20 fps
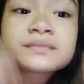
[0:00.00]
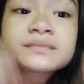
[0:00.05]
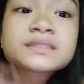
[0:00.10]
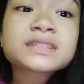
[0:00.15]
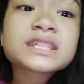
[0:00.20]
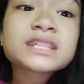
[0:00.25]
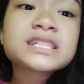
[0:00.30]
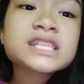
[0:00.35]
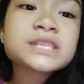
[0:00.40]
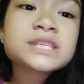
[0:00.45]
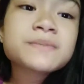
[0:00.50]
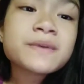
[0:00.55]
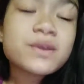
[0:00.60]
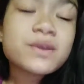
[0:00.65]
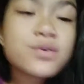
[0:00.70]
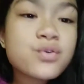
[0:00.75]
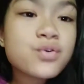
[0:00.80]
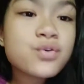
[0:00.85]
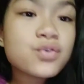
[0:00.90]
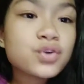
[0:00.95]
this is my
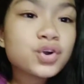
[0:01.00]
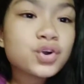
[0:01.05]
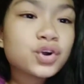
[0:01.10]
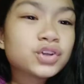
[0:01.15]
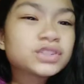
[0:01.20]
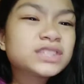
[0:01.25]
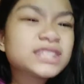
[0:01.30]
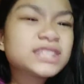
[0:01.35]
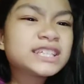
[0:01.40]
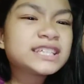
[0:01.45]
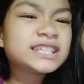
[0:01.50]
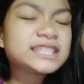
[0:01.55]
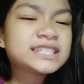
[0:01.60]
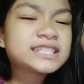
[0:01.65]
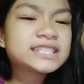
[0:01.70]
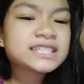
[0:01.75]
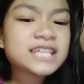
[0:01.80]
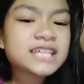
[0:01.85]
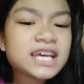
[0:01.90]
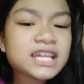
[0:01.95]
hugot. It's
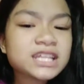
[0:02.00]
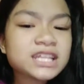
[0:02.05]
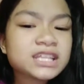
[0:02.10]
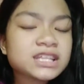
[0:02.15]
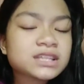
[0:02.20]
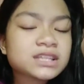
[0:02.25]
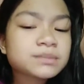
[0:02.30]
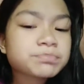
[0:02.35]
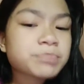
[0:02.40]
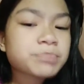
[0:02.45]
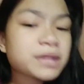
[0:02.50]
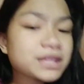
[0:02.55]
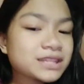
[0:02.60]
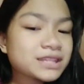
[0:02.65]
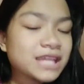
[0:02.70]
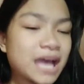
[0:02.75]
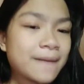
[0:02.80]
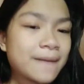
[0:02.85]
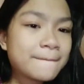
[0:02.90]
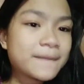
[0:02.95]
not
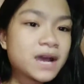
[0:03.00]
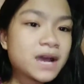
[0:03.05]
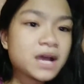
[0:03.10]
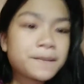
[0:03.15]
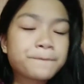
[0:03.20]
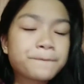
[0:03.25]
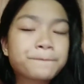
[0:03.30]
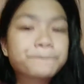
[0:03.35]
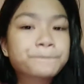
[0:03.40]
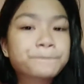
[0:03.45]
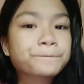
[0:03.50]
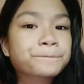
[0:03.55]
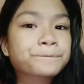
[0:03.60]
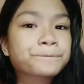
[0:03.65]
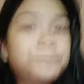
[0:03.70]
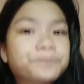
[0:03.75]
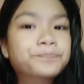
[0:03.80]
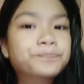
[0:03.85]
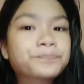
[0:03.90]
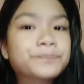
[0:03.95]
pantama.
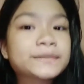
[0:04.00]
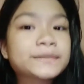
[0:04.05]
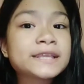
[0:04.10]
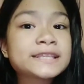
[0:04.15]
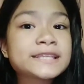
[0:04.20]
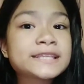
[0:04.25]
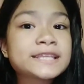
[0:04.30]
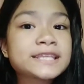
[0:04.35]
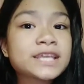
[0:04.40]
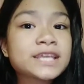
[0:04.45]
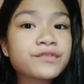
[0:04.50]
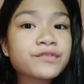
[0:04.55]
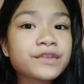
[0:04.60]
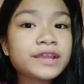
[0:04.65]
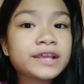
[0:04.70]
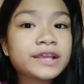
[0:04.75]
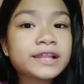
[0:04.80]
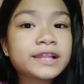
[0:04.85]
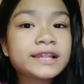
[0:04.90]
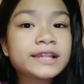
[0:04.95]
This is a
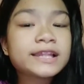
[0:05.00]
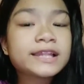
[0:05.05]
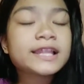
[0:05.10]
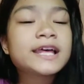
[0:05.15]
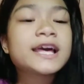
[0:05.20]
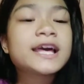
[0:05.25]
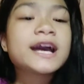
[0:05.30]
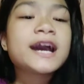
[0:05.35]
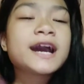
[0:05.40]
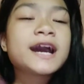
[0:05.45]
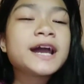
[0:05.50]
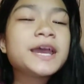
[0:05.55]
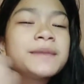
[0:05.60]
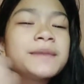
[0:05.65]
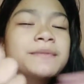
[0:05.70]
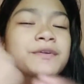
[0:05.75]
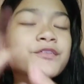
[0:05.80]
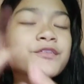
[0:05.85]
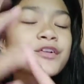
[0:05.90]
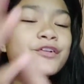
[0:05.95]
real. I'm
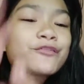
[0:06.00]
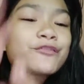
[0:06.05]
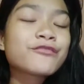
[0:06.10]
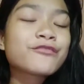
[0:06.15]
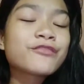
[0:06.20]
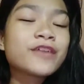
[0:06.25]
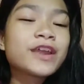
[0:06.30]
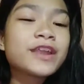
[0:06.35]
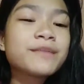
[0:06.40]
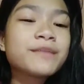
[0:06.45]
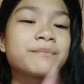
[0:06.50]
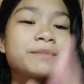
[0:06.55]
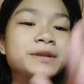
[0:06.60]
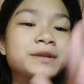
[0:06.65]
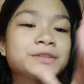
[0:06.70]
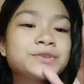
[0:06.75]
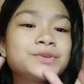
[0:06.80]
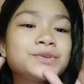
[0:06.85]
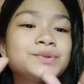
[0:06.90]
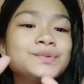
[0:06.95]
a real friend,
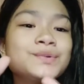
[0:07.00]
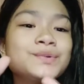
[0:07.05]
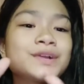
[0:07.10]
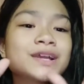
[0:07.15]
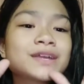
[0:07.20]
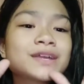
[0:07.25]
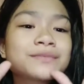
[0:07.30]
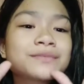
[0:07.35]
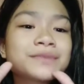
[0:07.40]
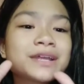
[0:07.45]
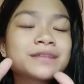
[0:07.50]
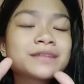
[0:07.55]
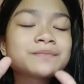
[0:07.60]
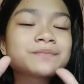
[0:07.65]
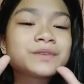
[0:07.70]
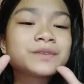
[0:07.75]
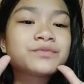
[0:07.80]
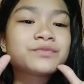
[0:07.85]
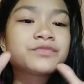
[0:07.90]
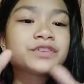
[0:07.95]
but you are not
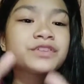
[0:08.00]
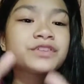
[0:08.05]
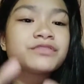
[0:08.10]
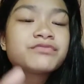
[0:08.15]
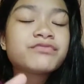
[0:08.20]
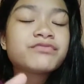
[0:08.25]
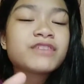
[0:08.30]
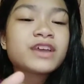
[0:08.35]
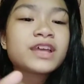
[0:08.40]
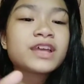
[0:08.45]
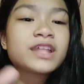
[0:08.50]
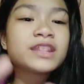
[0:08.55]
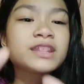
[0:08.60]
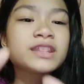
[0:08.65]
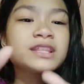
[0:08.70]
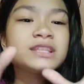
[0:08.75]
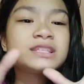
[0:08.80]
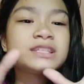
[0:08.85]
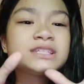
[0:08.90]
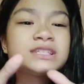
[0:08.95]
my real friend.
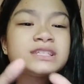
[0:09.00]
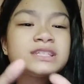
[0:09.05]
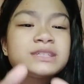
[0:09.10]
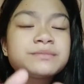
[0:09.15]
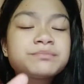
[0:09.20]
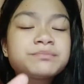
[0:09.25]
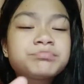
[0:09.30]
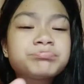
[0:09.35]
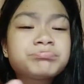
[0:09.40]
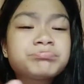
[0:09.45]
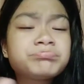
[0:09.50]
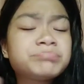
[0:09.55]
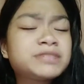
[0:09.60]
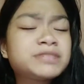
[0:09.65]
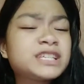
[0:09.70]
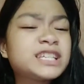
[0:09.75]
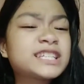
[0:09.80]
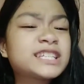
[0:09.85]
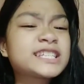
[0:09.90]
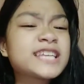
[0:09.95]

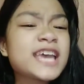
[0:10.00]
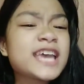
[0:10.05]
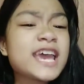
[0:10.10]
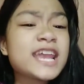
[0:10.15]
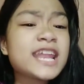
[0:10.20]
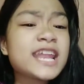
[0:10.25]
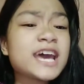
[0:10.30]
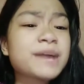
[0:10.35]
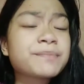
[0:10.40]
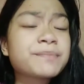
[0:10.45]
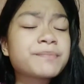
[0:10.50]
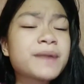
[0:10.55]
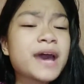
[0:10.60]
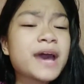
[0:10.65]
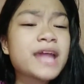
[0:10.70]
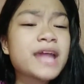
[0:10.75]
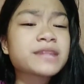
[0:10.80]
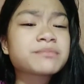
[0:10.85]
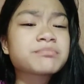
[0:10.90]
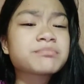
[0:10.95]
Please, enough
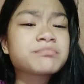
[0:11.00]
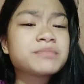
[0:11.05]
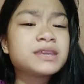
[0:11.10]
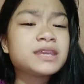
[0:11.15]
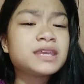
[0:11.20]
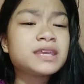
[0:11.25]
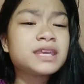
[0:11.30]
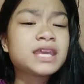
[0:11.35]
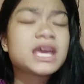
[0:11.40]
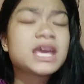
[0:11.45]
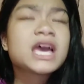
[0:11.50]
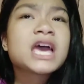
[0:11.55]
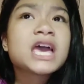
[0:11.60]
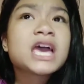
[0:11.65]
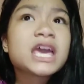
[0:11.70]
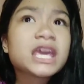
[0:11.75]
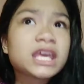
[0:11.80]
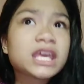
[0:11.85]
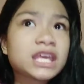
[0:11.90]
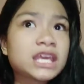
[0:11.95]
at me.
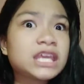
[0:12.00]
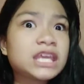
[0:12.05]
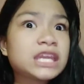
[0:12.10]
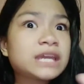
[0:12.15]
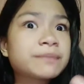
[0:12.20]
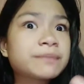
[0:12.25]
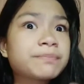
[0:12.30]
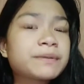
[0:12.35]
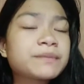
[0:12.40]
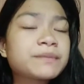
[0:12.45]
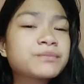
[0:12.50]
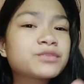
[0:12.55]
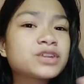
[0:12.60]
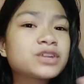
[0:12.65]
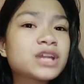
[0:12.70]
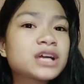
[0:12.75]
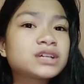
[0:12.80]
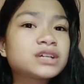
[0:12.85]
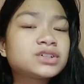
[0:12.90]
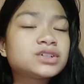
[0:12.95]
Inapan mo
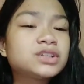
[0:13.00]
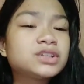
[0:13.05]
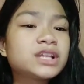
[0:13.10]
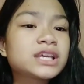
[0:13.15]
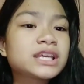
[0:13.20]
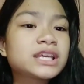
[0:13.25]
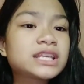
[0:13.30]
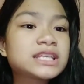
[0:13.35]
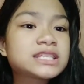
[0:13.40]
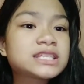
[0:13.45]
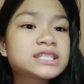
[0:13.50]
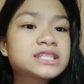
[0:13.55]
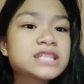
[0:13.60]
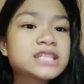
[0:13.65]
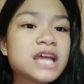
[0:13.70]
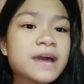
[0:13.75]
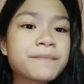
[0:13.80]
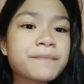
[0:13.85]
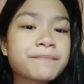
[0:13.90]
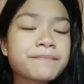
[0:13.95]
na ako, like,
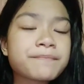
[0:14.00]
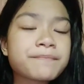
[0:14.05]
stop.